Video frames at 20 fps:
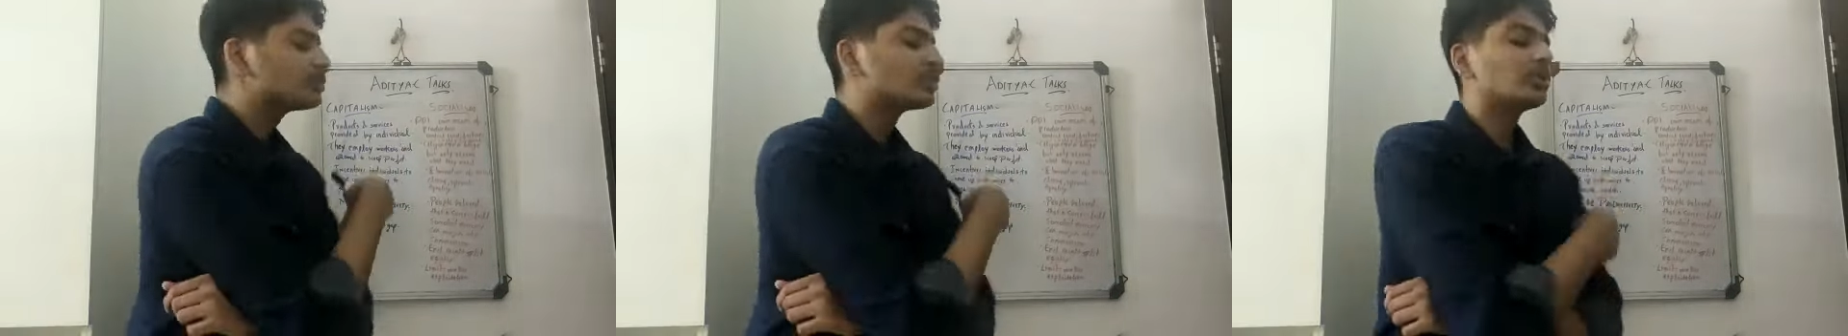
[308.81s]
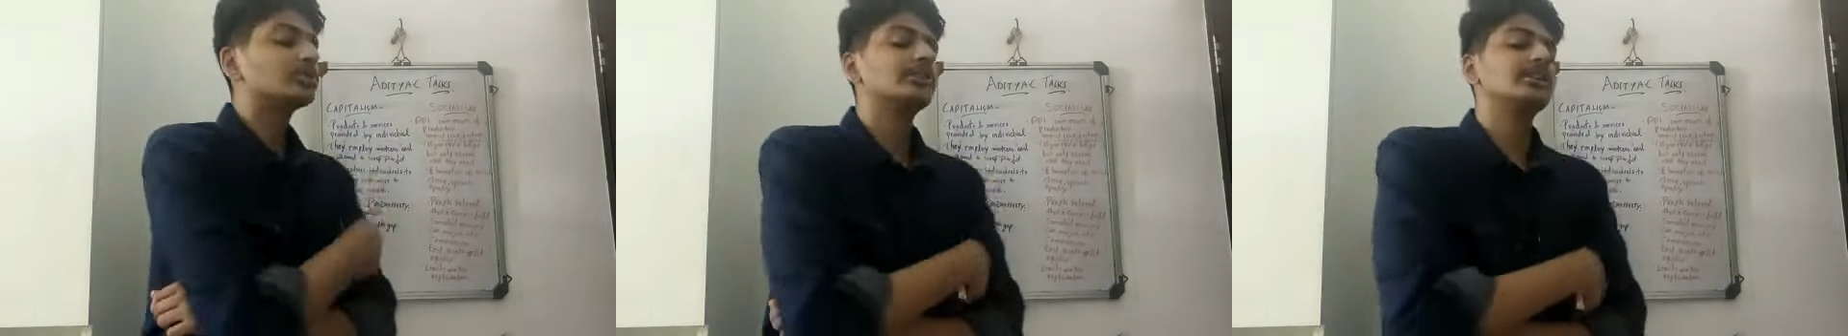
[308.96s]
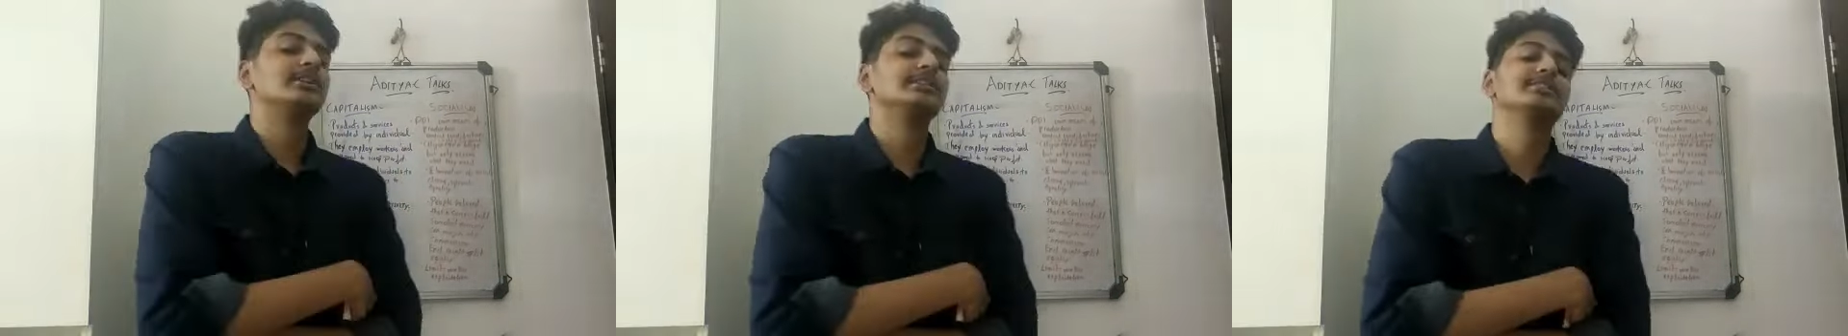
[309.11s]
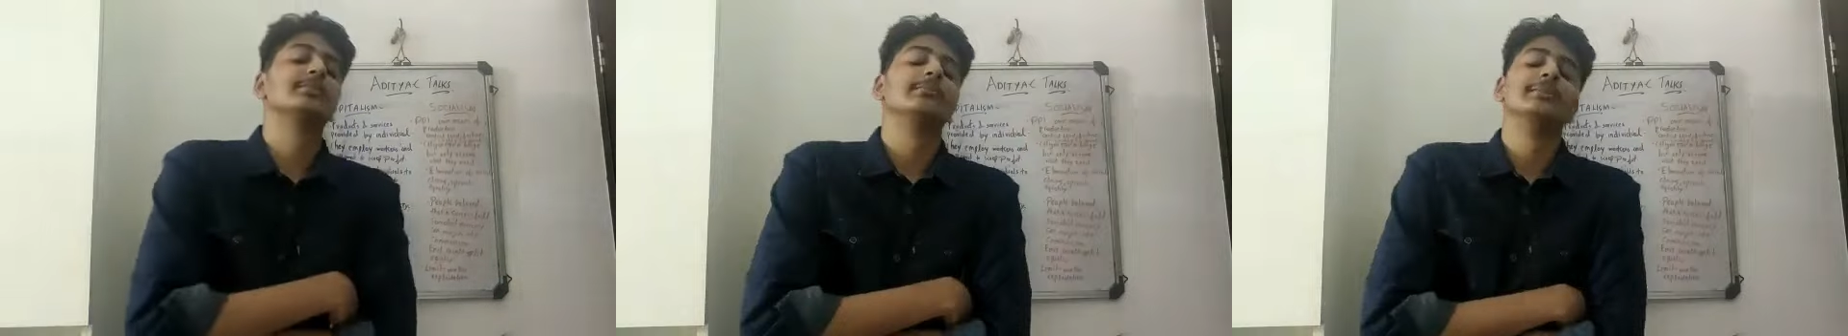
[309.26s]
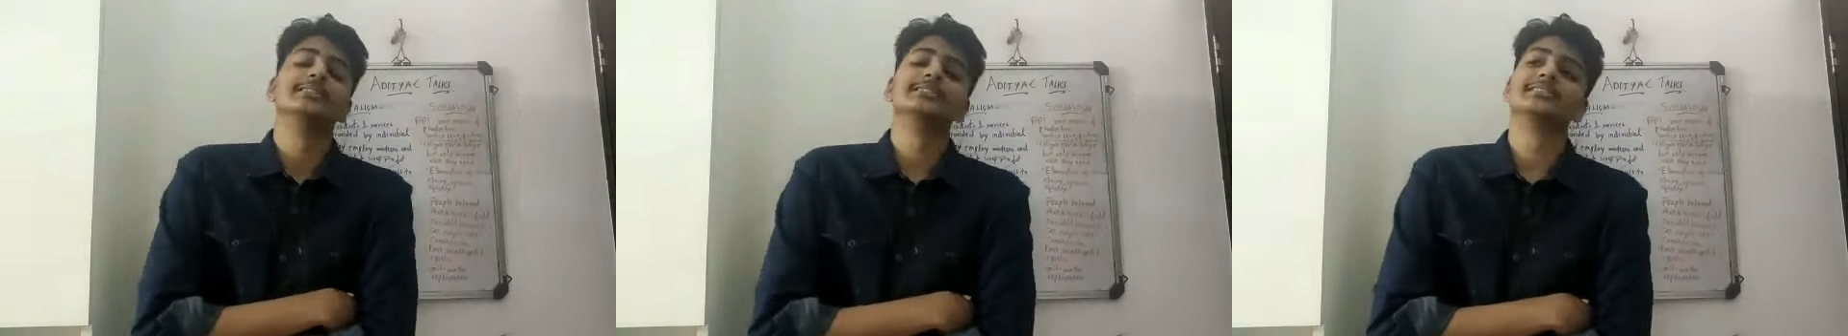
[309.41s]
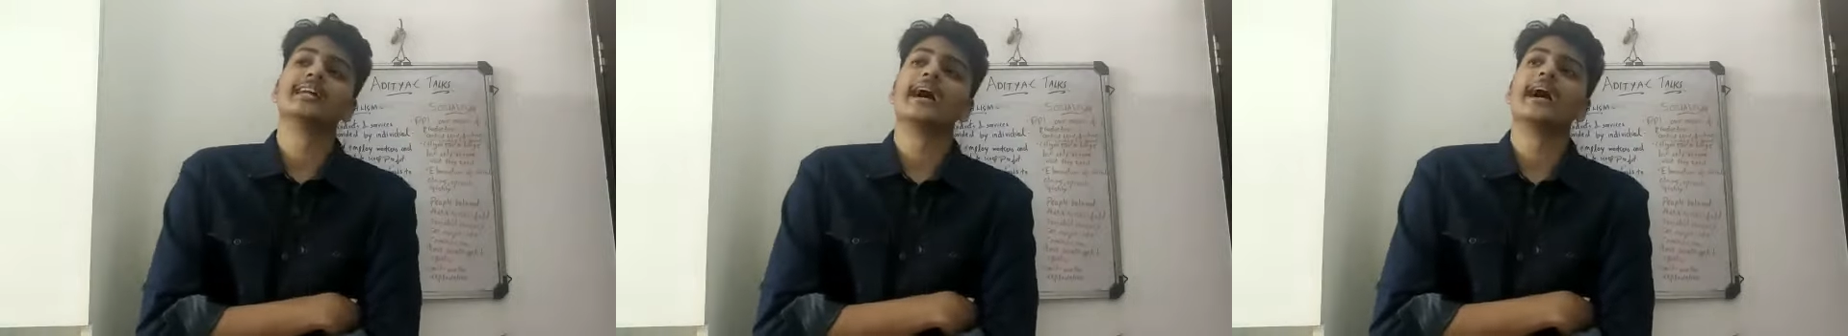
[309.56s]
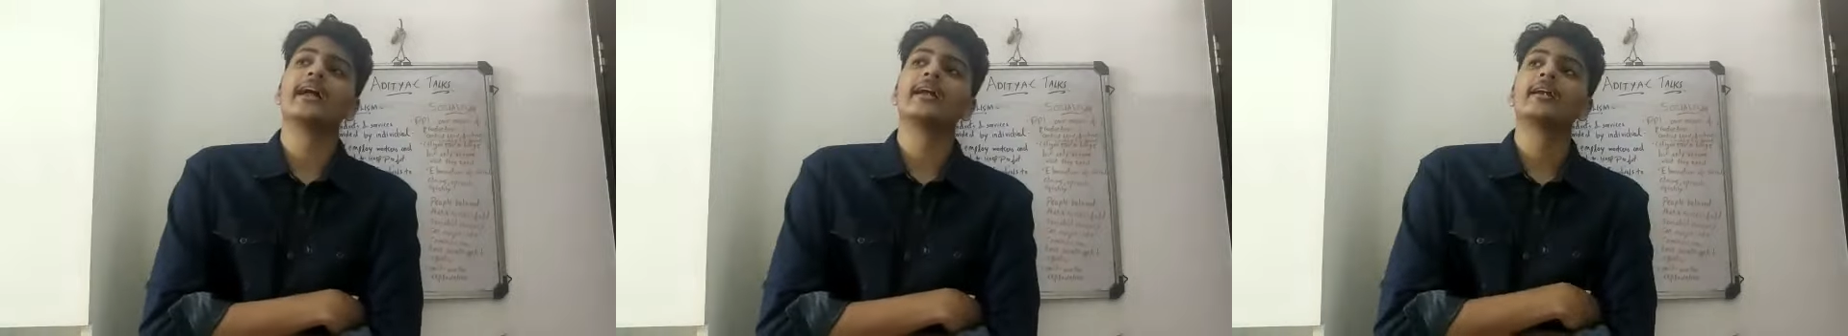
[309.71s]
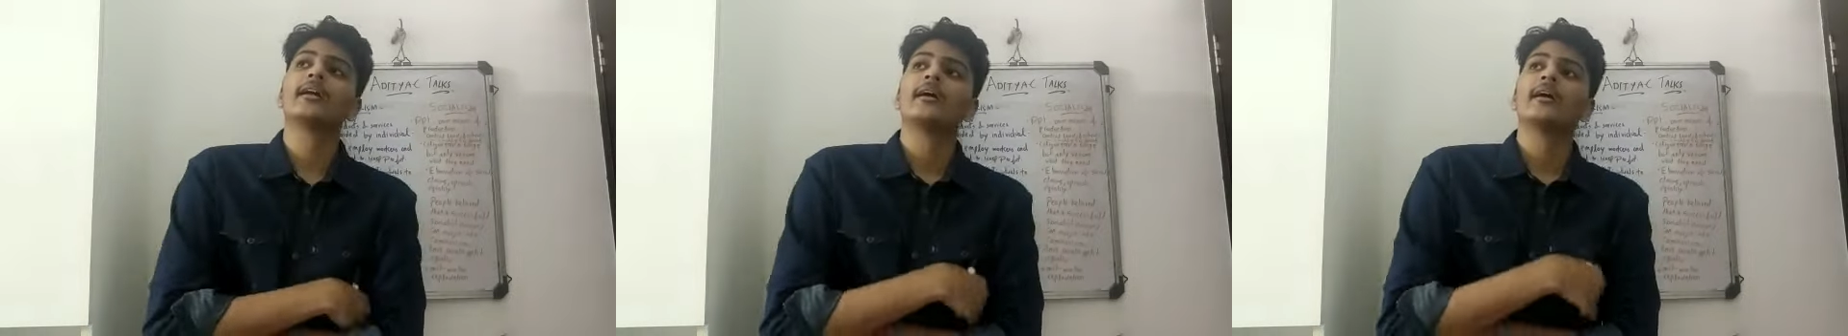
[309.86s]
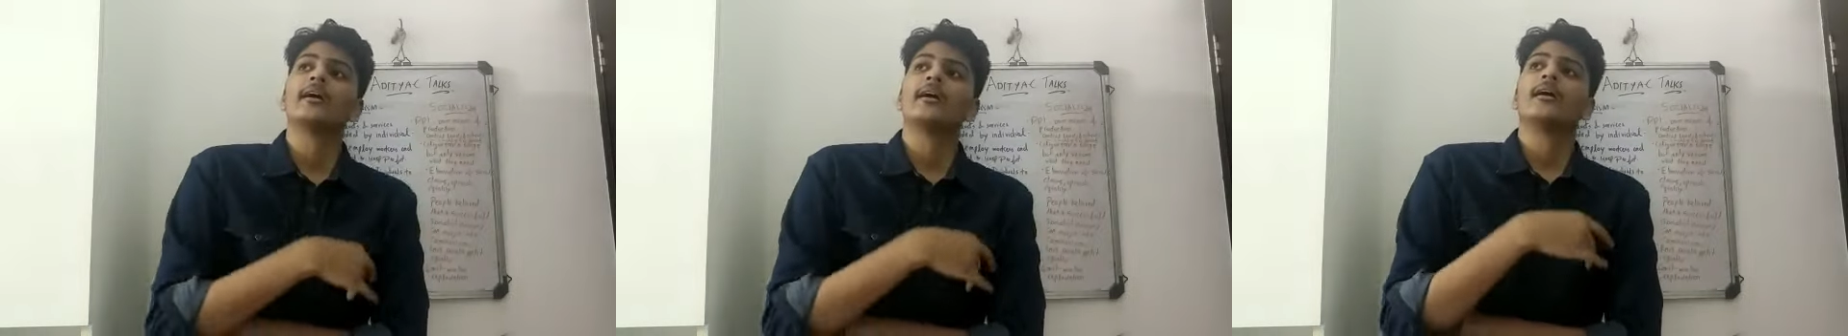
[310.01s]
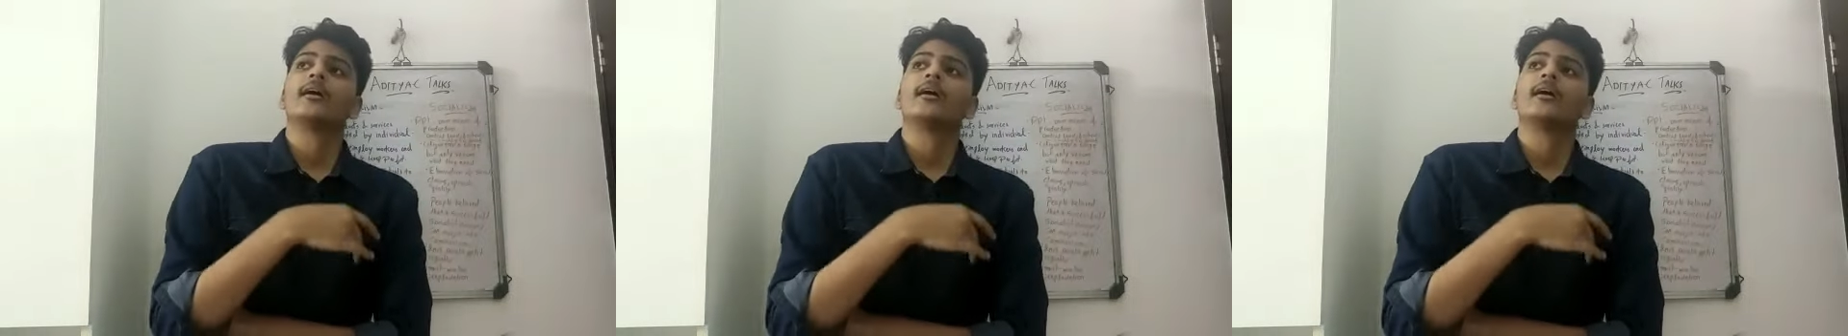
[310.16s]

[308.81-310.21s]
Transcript: socialism is that